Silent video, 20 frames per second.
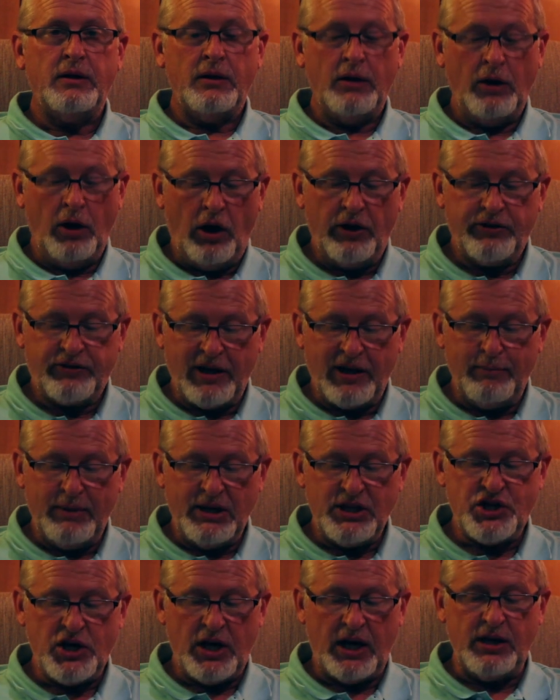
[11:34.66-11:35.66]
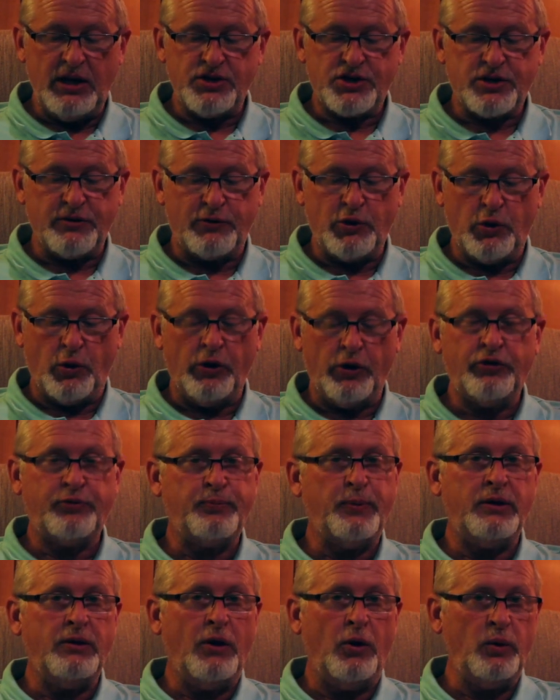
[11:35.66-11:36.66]
Laws can be changed, of course,
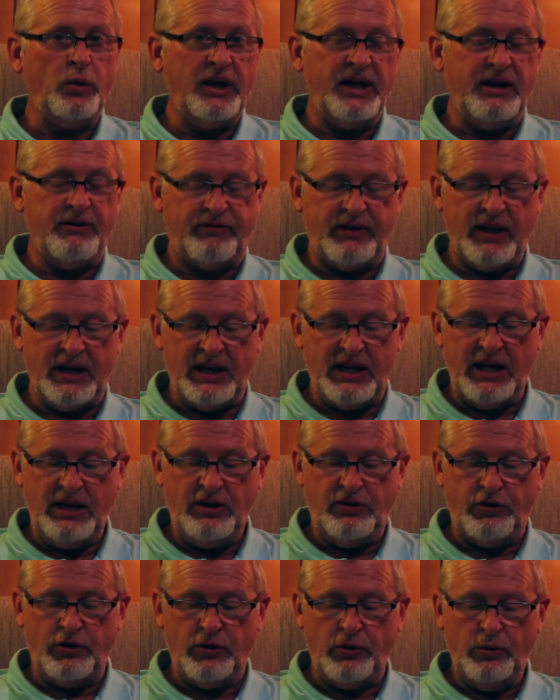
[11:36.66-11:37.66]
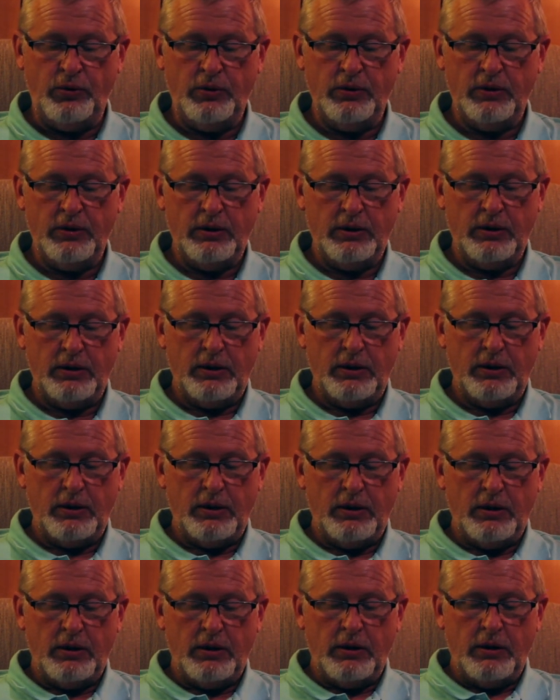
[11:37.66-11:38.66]
but only if they need to.
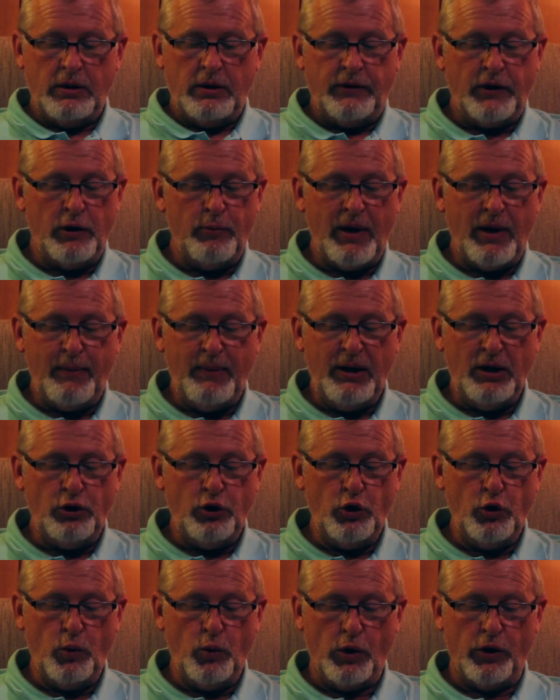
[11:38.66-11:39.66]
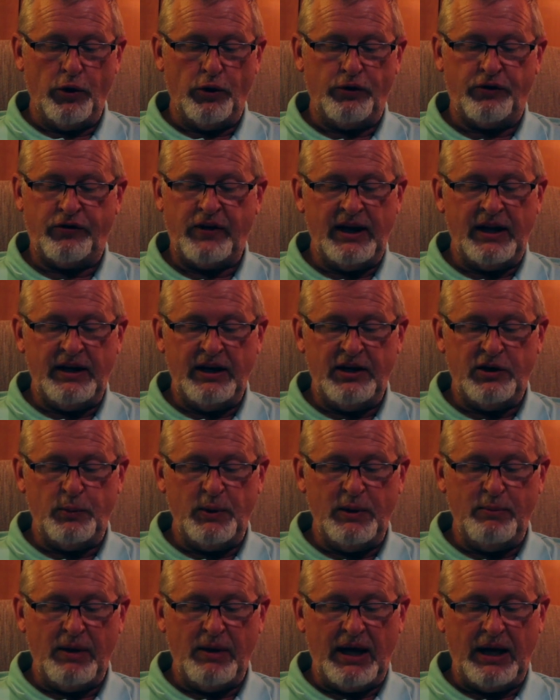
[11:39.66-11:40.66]
There may be new words that need to
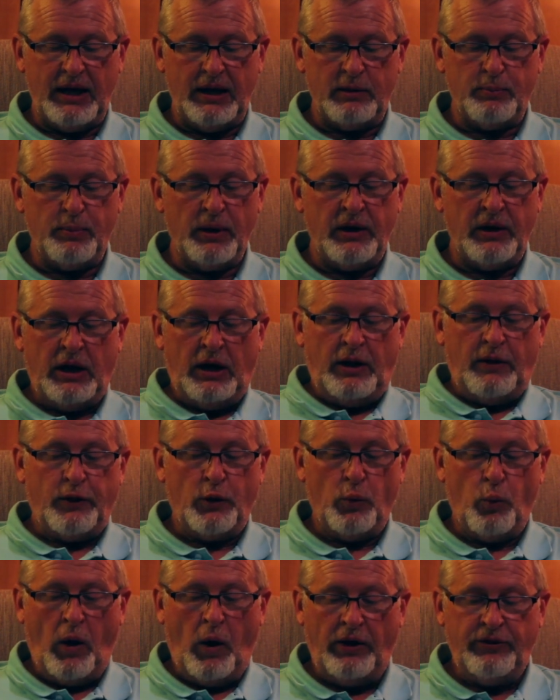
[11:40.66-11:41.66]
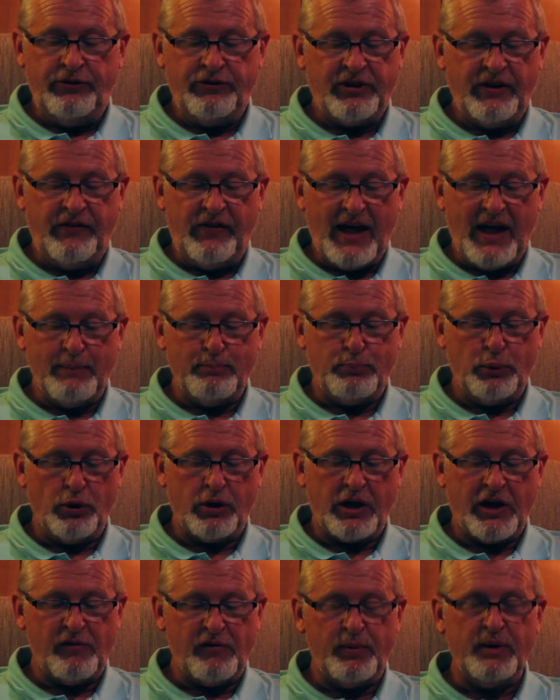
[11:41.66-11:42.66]
be made, but the ones in that
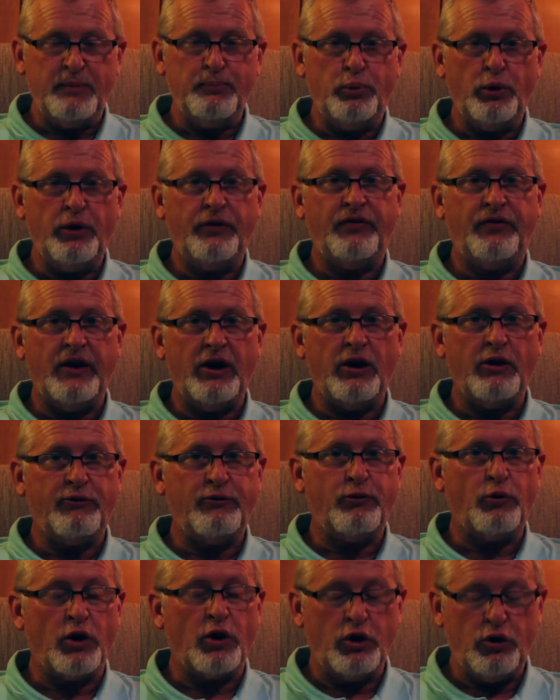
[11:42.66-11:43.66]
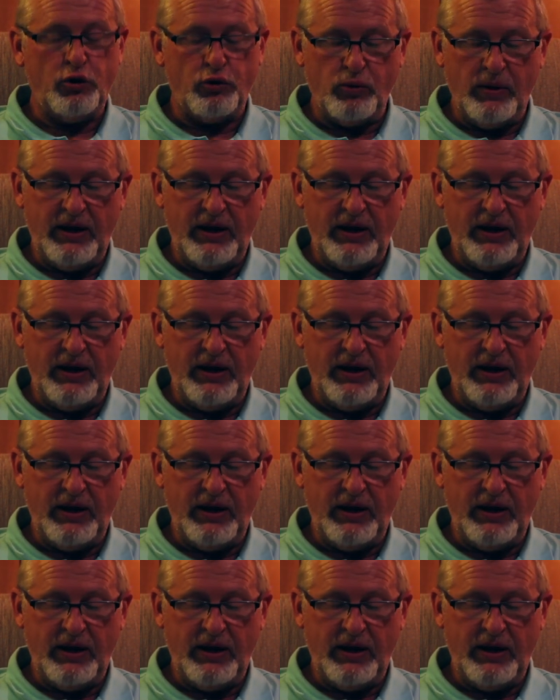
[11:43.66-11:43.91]
book have been put there for a good